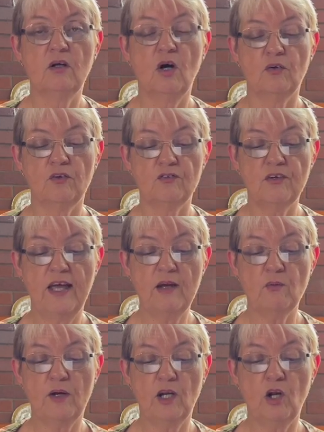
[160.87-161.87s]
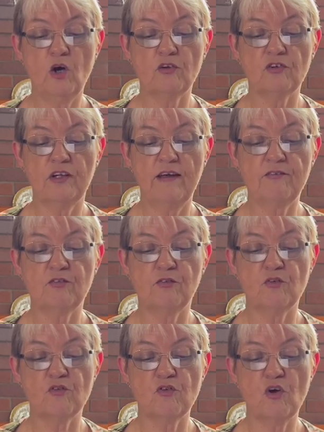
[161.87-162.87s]
On the day when Lot left
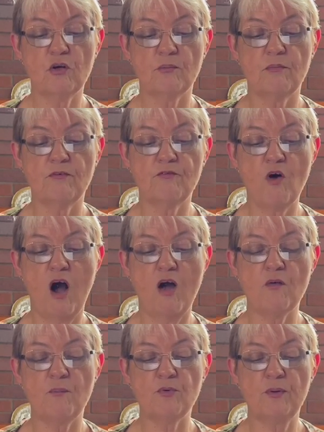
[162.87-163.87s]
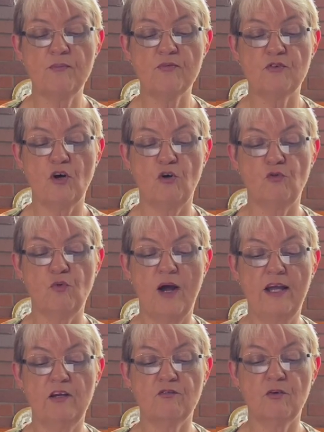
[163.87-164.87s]
for Sodom, fire and brimstone
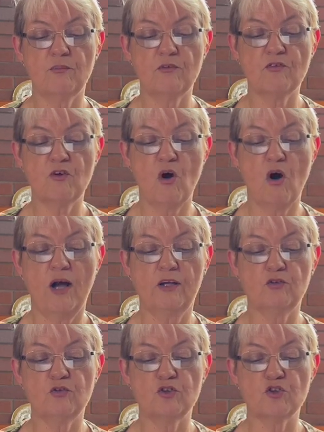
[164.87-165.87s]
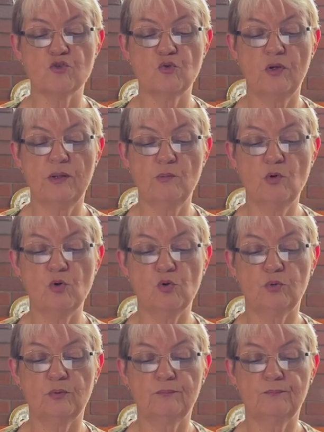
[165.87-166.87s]
rained from the sky to destroy them all.
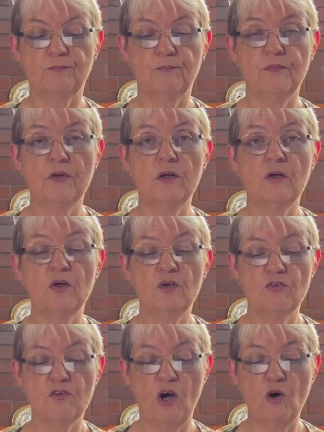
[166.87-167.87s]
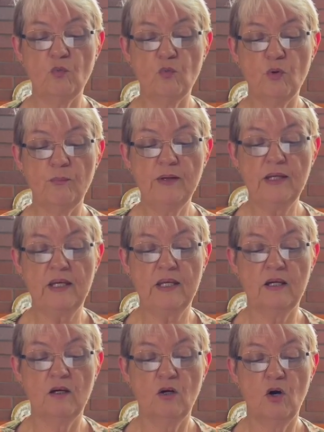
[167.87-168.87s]
So it will be
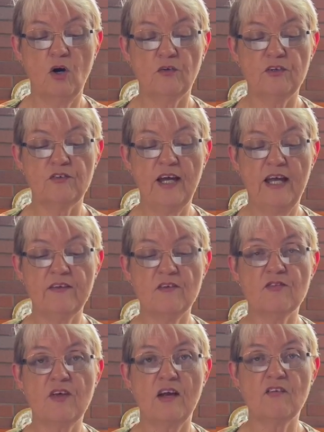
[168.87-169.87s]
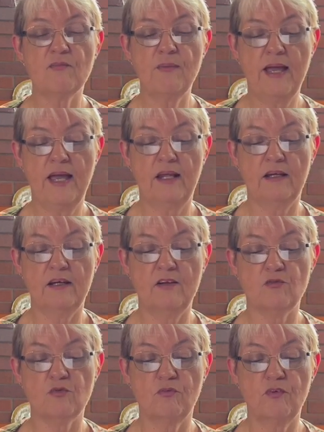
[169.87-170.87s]
on the day the Son of Man
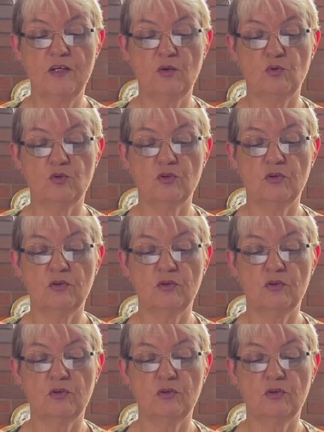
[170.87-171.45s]
is revealed.